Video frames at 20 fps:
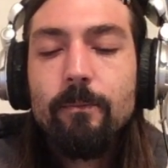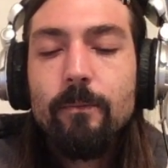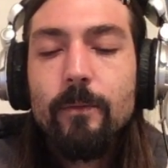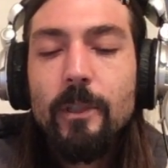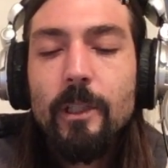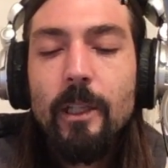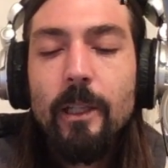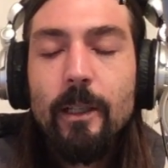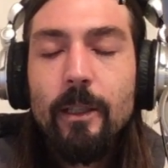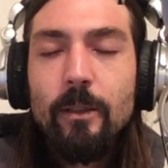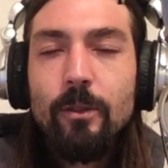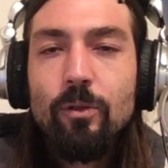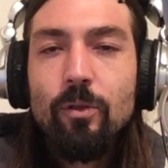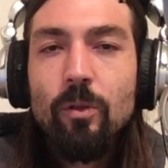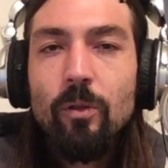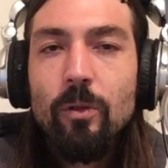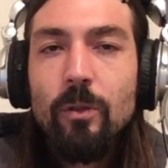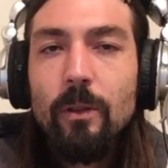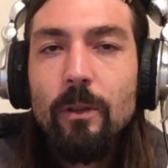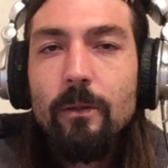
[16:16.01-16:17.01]
take
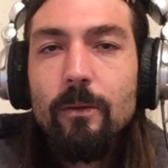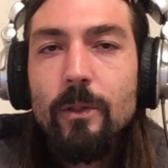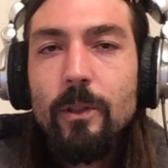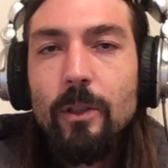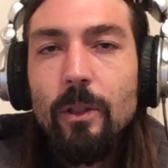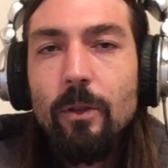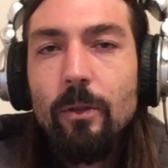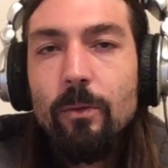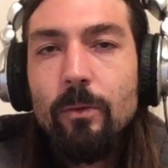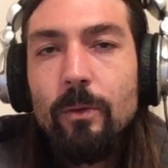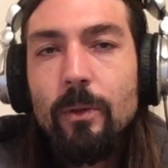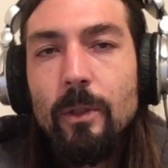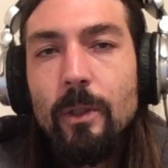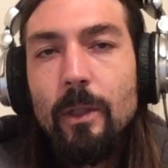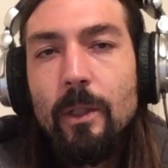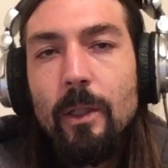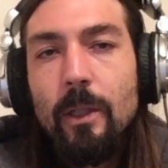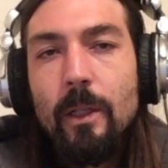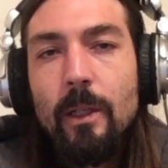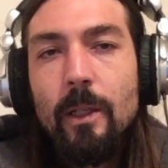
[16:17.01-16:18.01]
control of. So
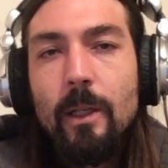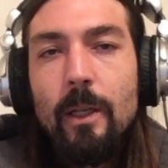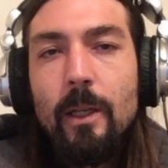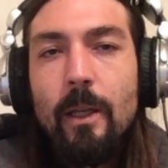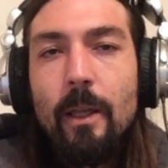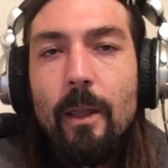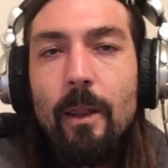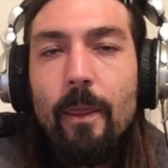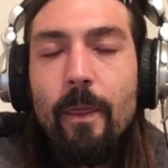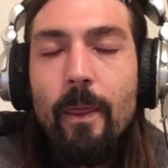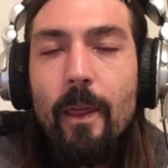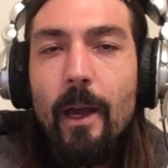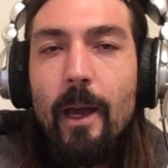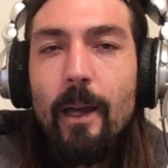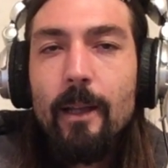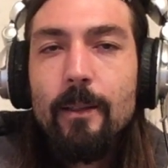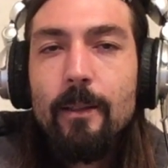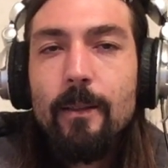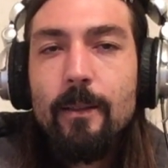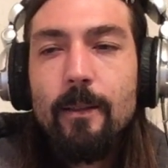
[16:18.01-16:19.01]

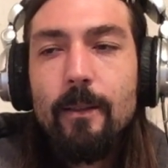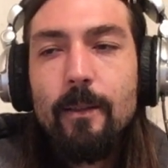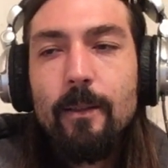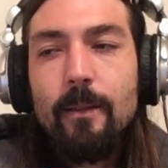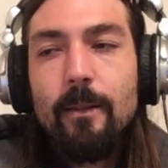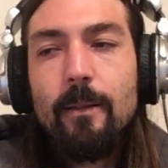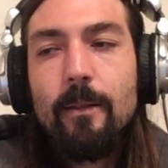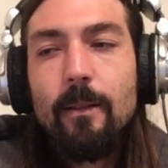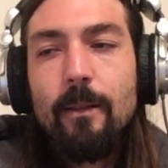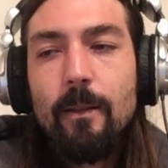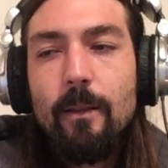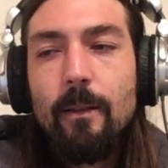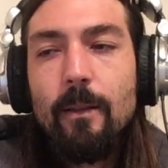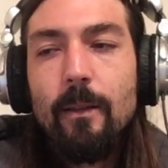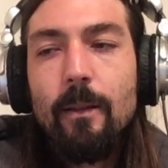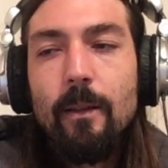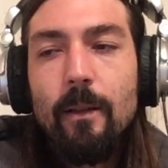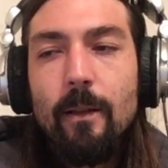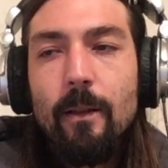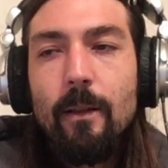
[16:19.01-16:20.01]
that's
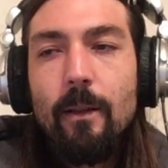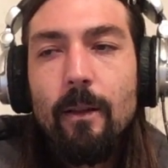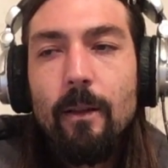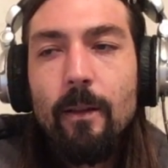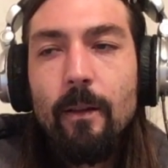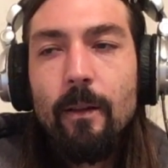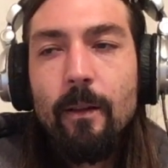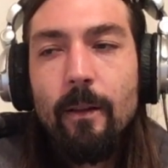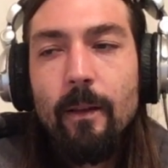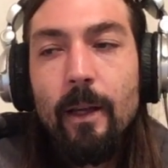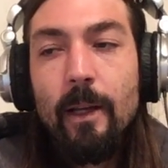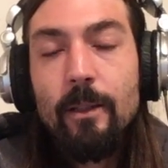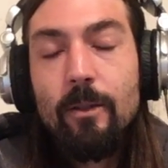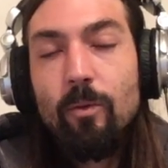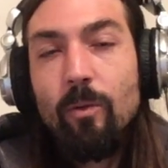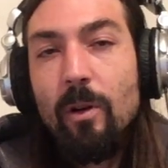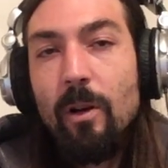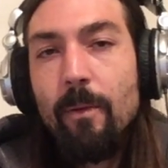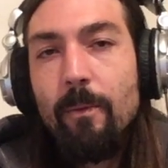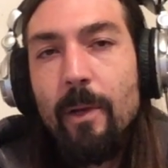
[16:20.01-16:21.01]

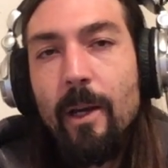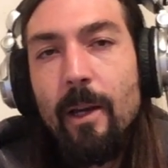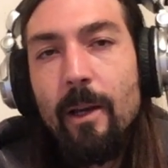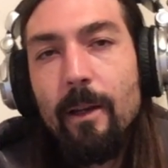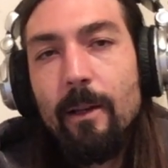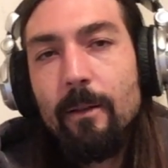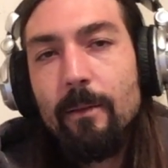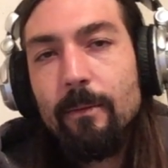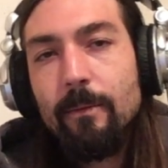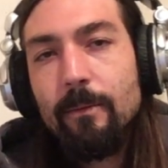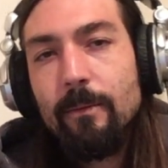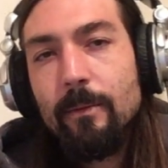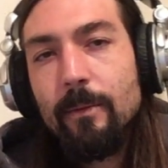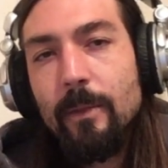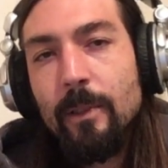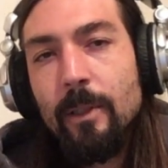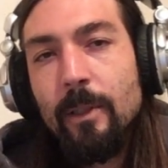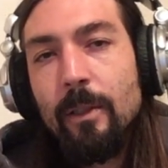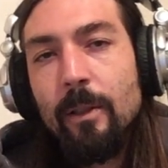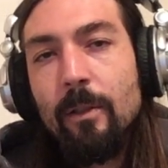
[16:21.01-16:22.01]
where I'm at.
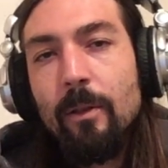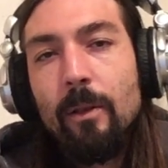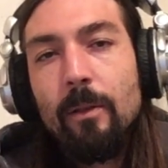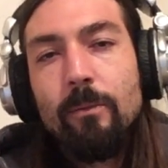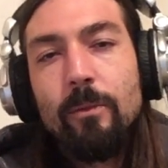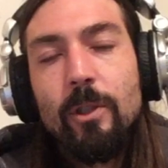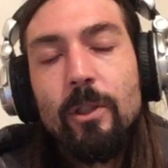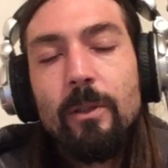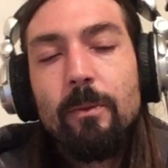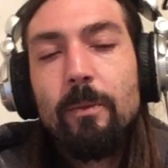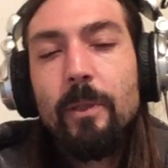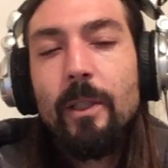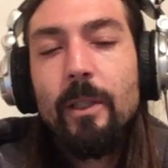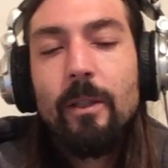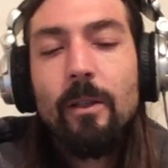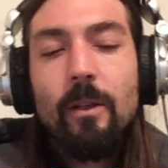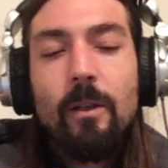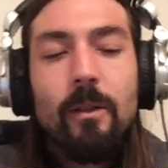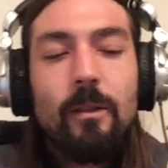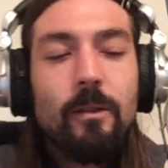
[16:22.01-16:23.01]
I'm just being
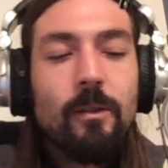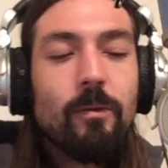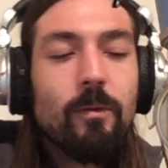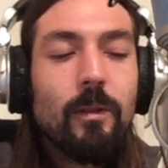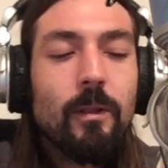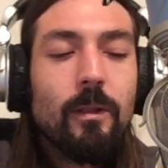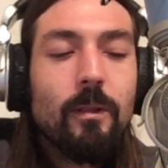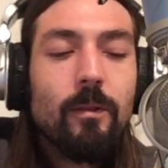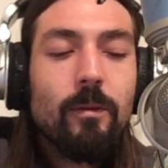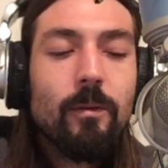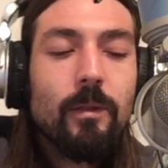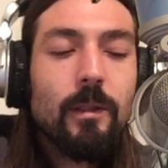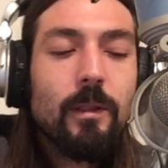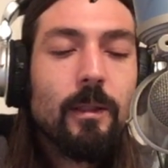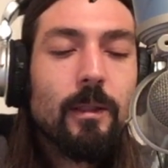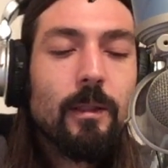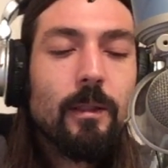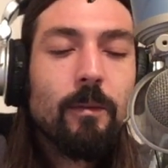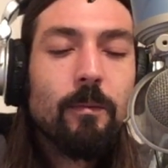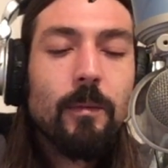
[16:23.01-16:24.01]
honest with you. It's
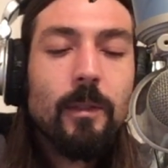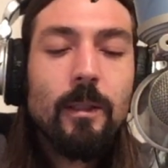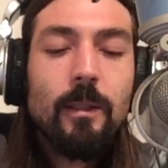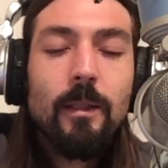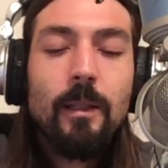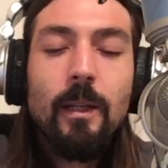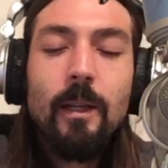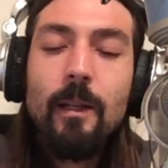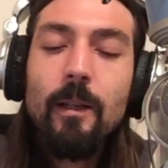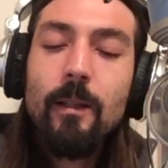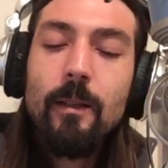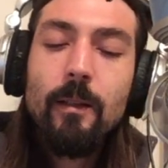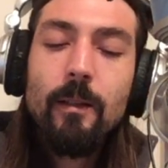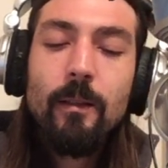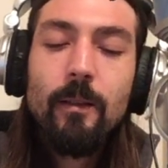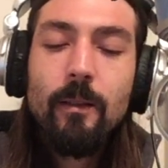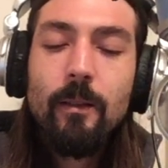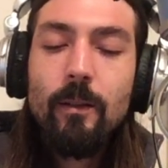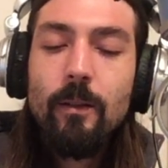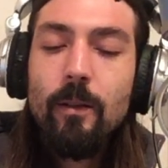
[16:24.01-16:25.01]
something that,
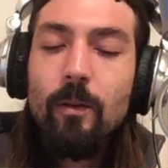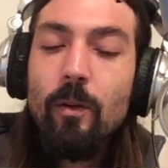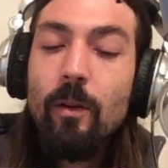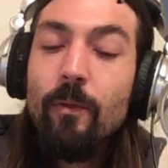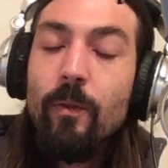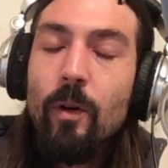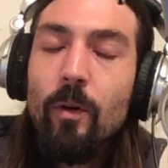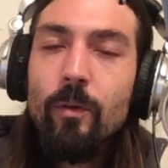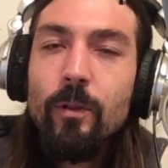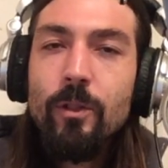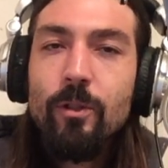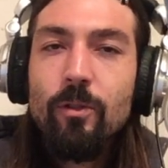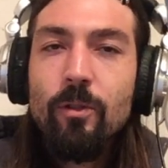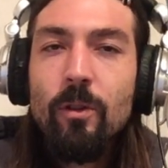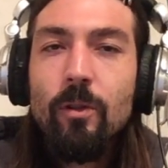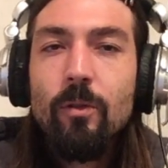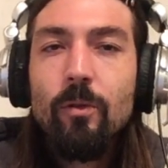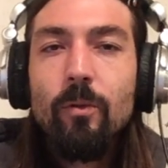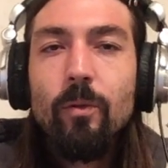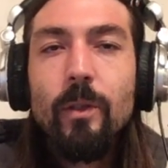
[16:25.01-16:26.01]
I've always
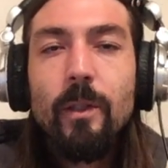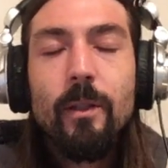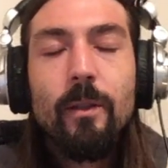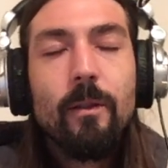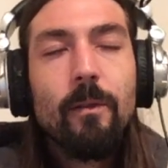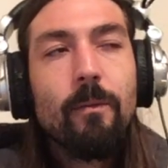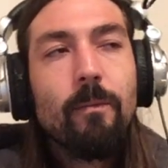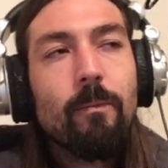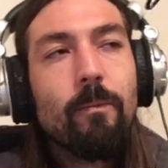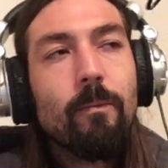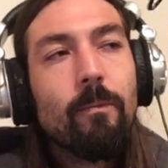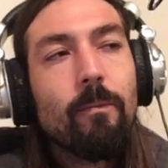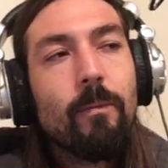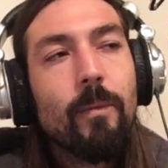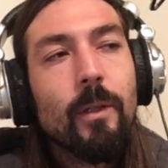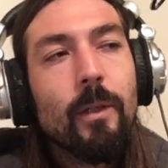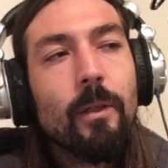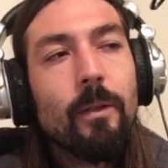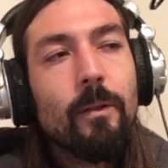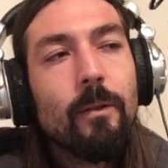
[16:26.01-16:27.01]
struggled with,
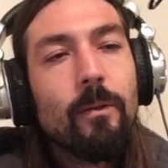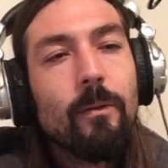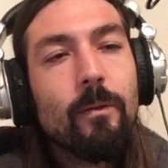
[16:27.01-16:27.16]
but